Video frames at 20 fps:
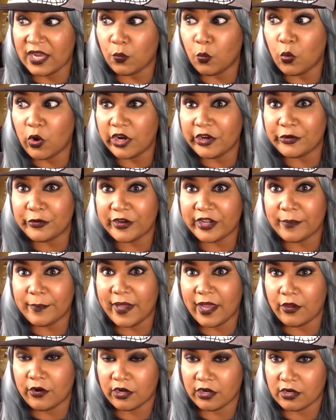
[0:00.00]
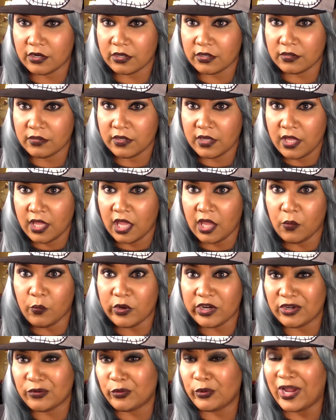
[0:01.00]
and wondering about her
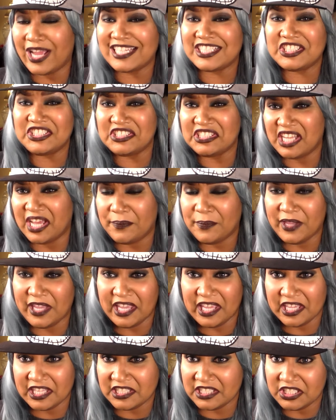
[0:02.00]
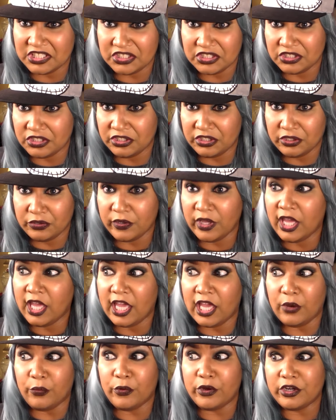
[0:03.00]
and wondering why she's not paying attention to you
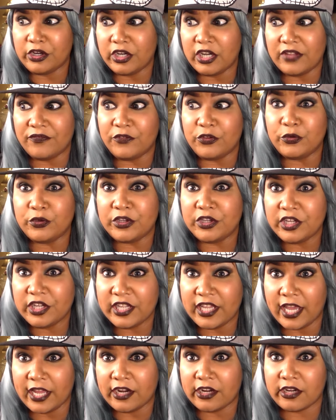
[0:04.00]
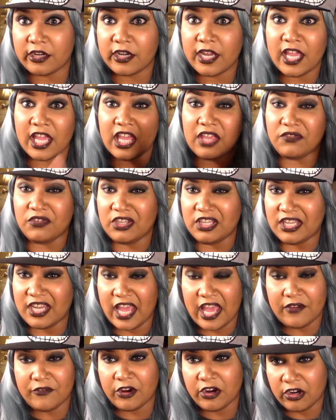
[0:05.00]
and wondering if you could have got her if you
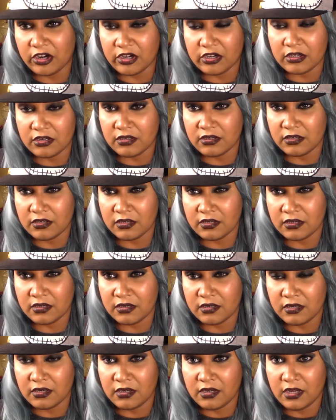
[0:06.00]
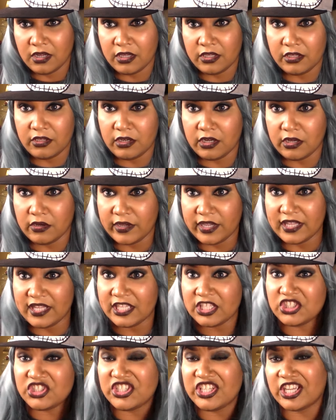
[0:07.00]
didn't have her. You know,
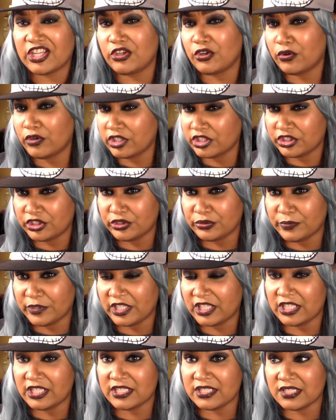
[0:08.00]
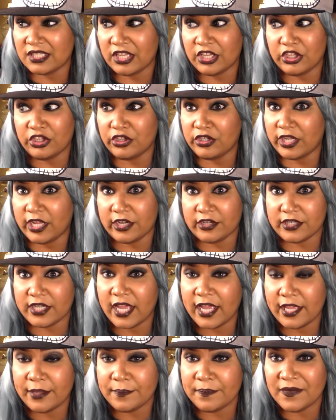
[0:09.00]
and then she ignores you because you're not her
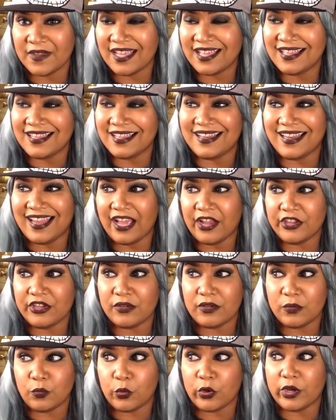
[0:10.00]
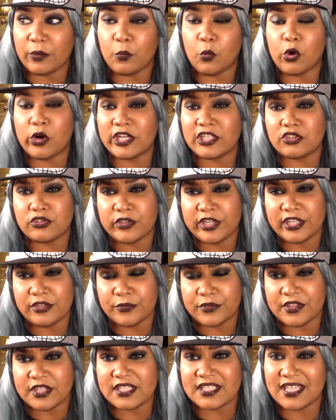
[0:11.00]
type. Now you're more
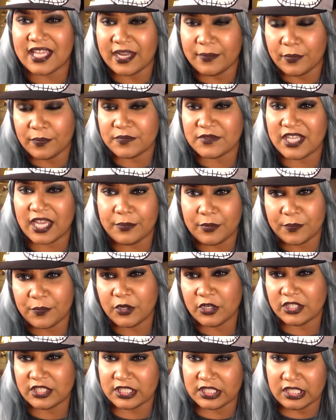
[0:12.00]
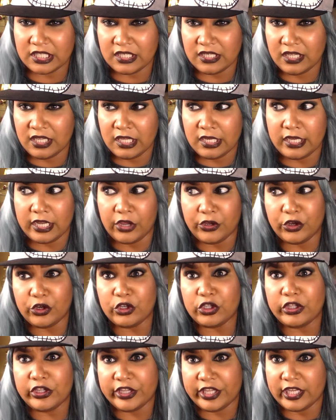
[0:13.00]
intrigued with this type of person. Now
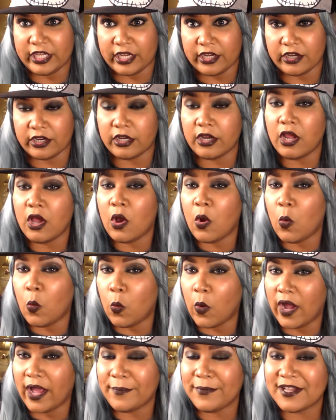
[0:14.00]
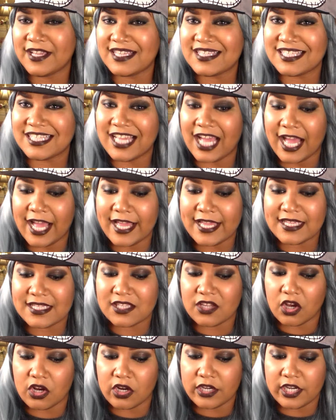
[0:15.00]
you're looking at her. Why? Because
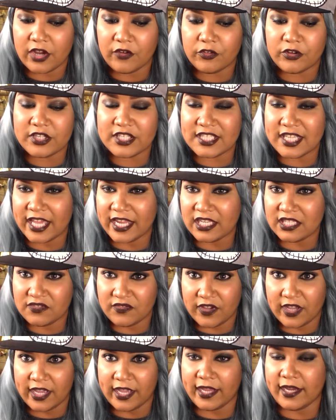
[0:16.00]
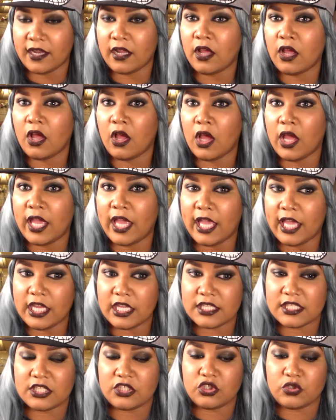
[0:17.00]
guys are never satisfied
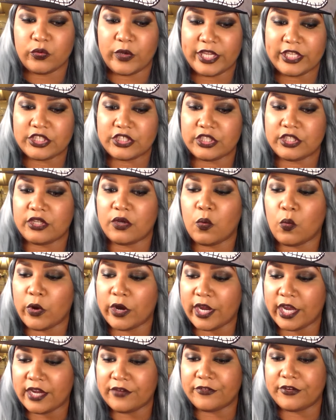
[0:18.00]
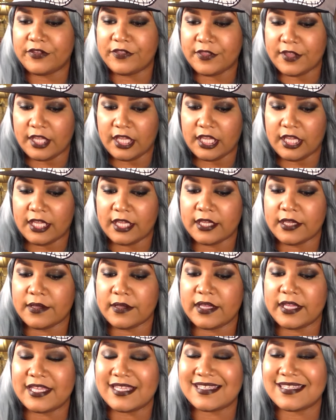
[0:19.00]
in a situation where everything
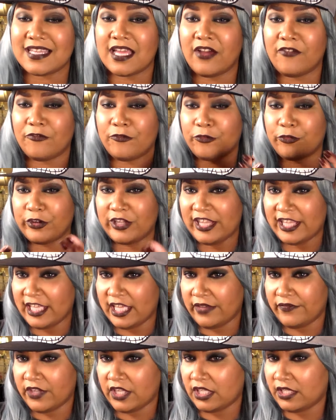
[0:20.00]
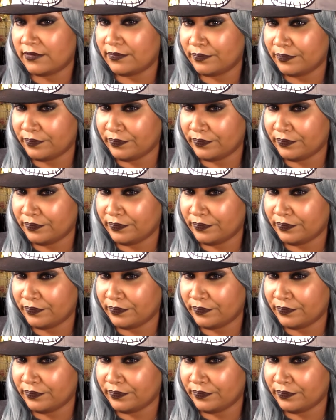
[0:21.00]
is freely given.